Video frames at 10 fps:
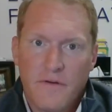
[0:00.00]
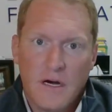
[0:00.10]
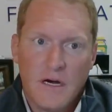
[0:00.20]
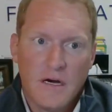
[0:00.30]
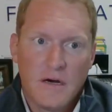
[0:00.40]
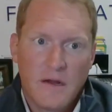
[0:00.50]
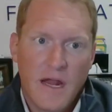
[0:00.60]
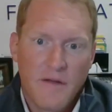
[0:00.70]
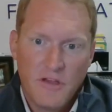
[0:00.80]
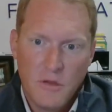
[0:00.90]

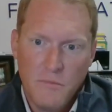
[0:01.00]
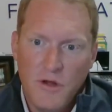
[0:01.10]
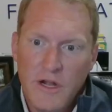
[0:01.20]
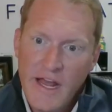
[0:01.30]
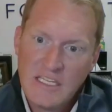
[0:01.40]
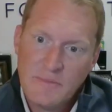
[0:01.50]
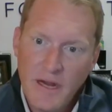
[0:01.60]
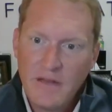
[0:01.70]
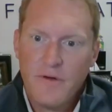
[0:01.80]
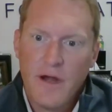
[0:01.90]
kind of community
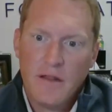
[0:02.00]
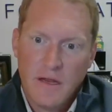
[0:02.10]
aspect, right?